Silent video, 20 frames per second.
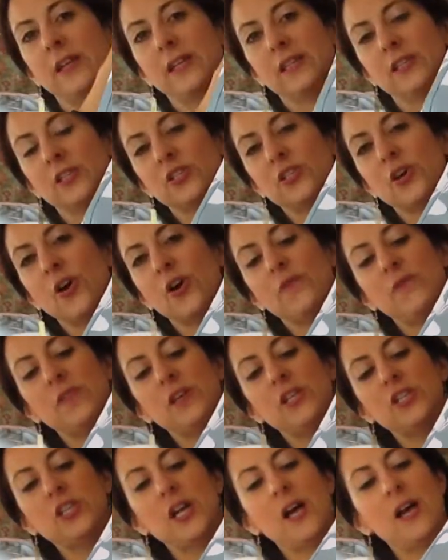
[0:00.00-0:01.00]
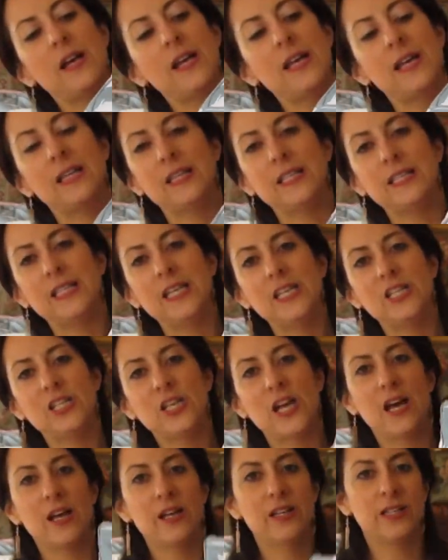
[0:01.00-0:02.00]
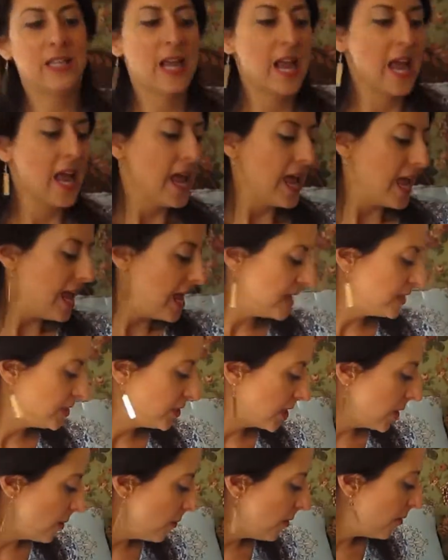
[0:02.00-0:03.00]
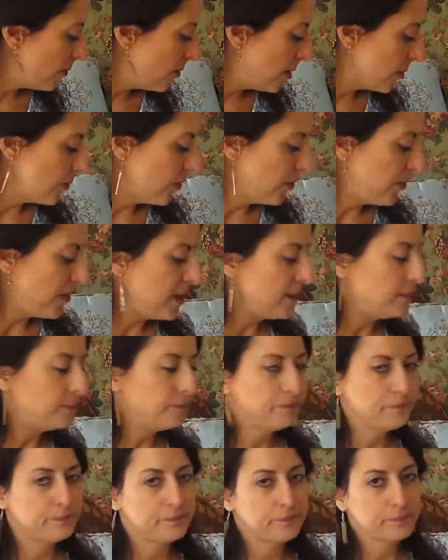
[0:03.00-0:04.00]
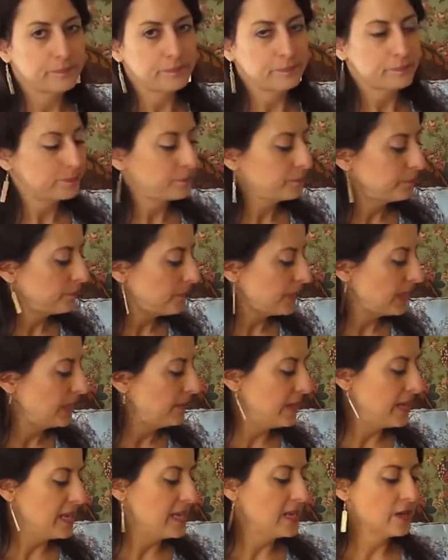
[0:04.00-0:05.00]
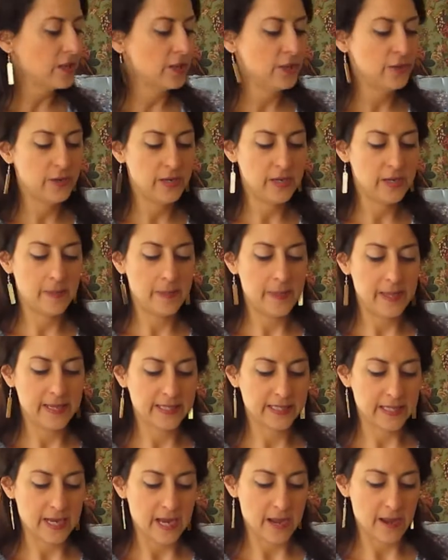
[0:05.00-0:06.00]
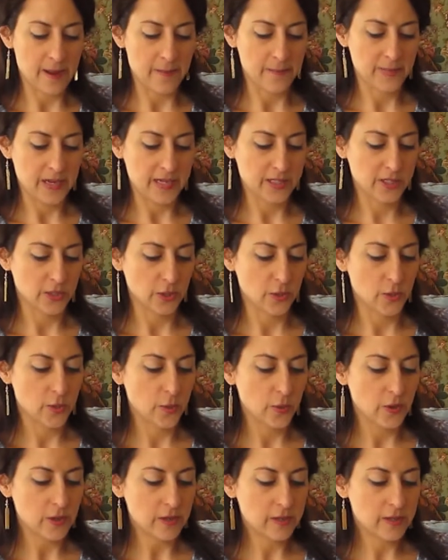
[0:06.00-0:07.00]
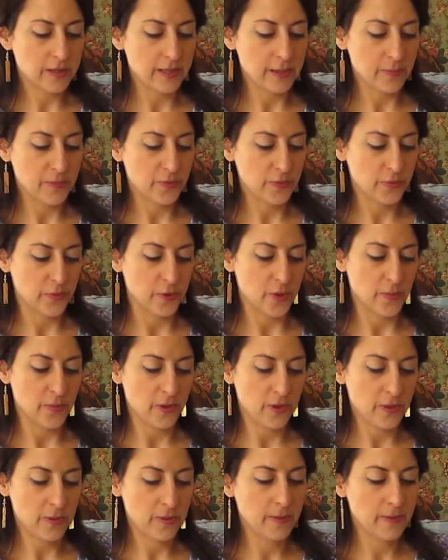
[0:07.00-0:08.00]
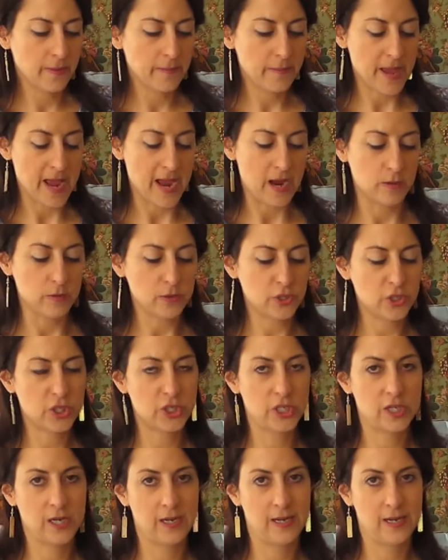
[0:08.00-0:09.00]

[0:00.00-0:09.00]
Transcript: like the starfish on it and the seashells. And to go along with it, they included this, um, it's the Cool Clip Thermal Pouch.